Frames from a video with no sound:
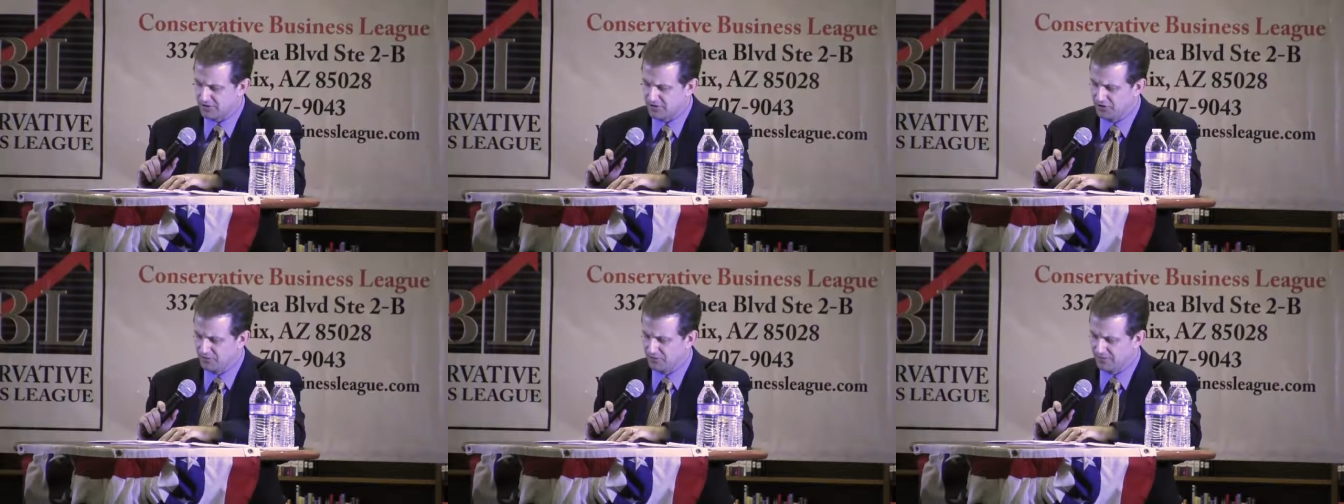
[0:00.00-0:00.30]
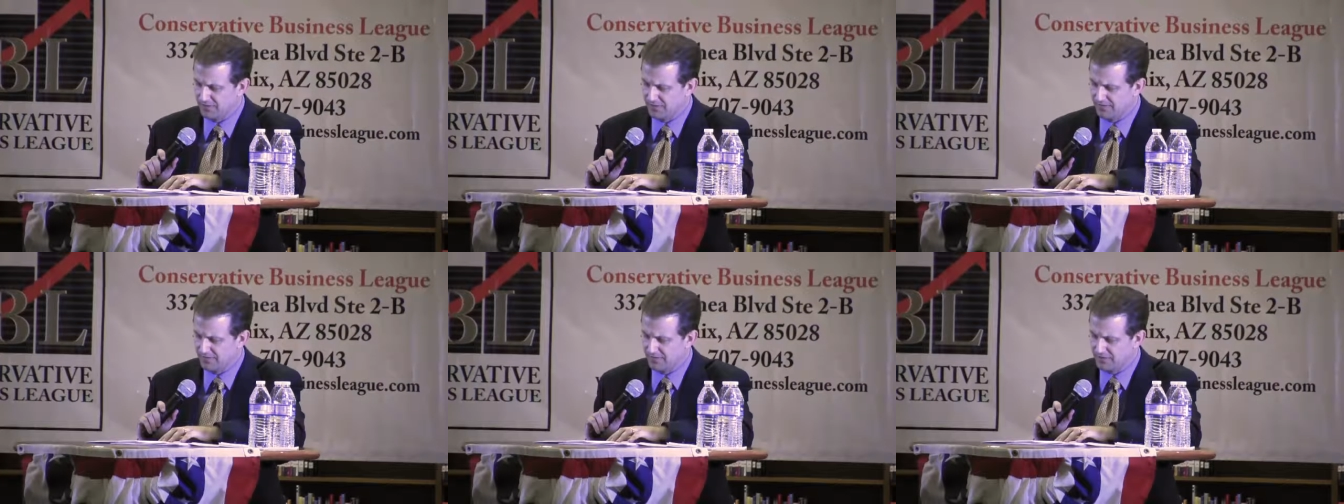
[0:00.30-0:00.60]
do you
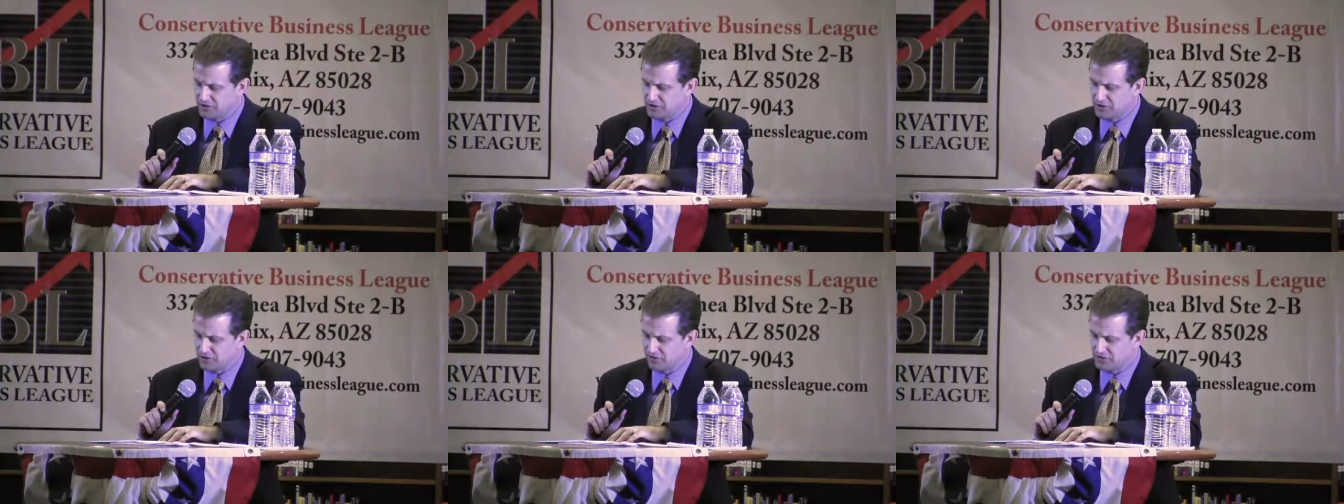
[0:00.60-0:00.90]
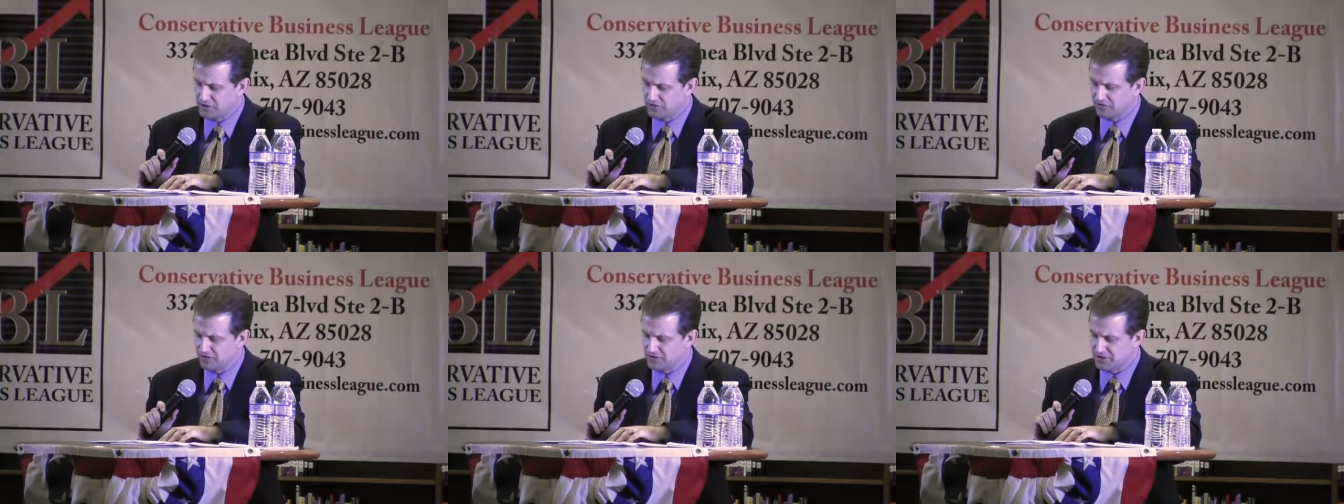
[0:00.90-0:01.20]
believe that the
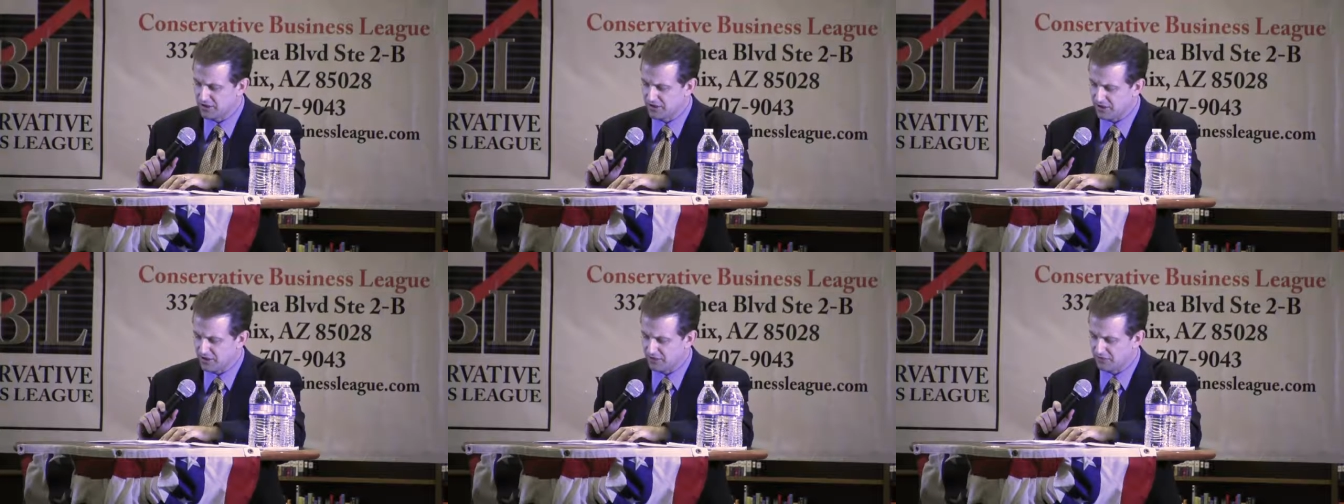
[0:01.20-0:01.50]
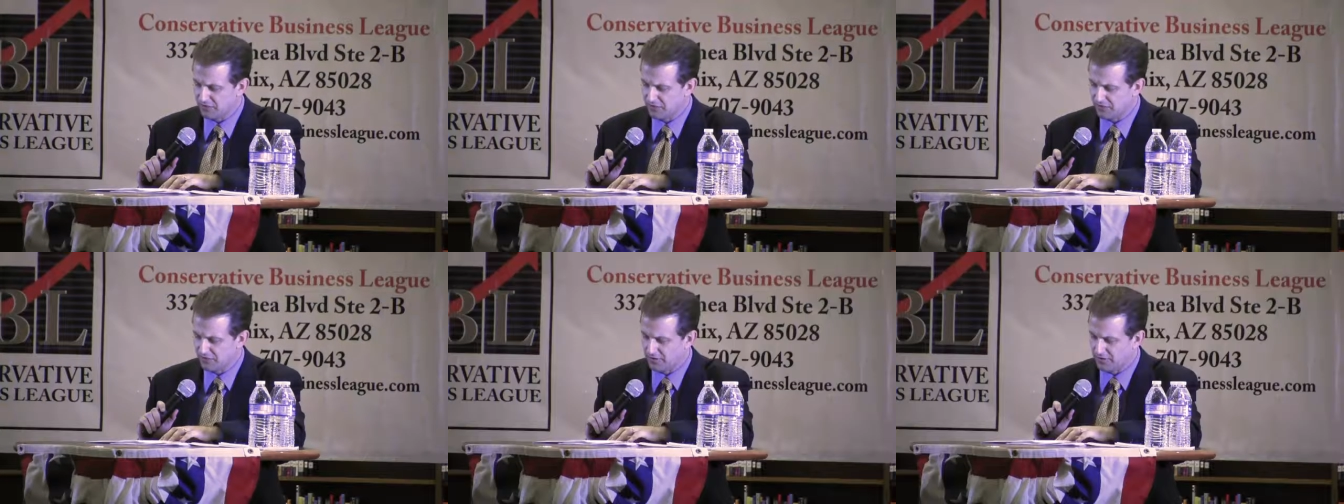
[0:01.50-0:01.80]
Jewish
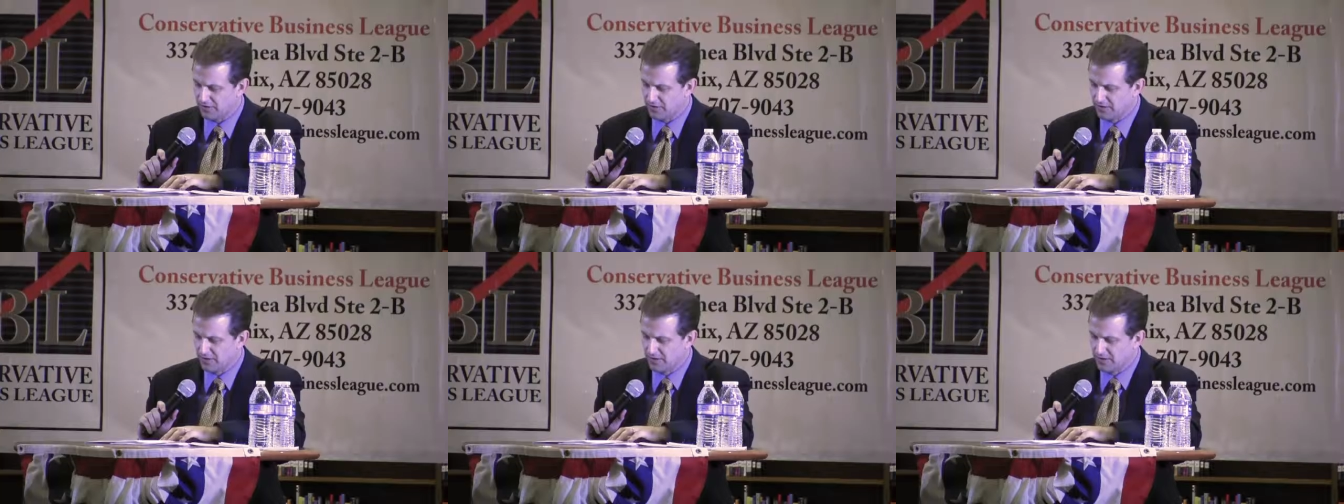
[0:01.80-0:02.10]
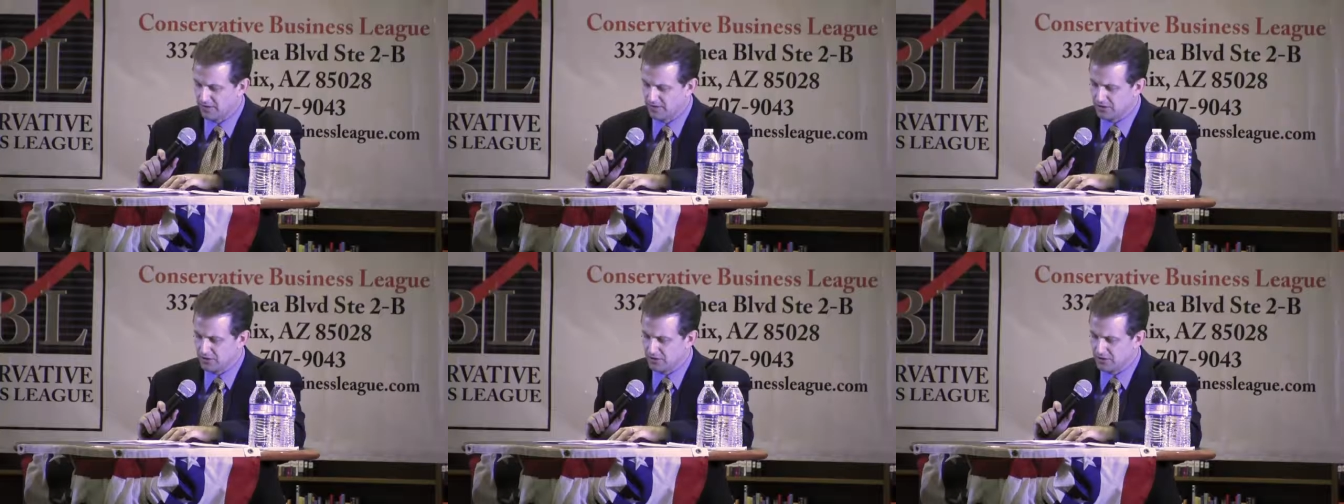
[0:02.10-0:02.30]
photographer